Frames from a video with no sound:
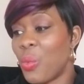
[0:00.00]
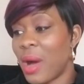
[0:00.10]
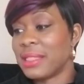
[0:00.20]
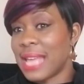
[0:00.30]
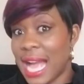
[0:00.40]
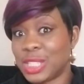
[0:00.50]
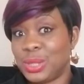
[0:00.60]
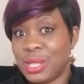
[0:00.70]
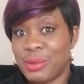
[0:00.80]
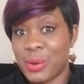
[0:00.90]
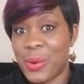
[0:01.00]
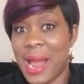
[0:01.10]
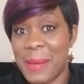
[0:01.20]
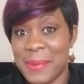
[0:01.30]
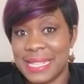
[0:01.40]
what the actual
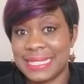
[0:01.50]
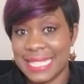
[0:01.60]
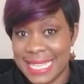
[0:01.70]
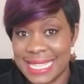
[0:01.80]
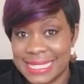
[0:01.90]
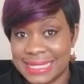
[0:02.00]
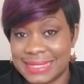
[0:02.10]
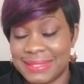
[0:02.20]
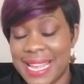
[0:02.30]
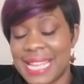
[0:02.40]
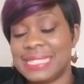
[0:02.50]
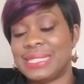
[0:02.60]
requirement is, right?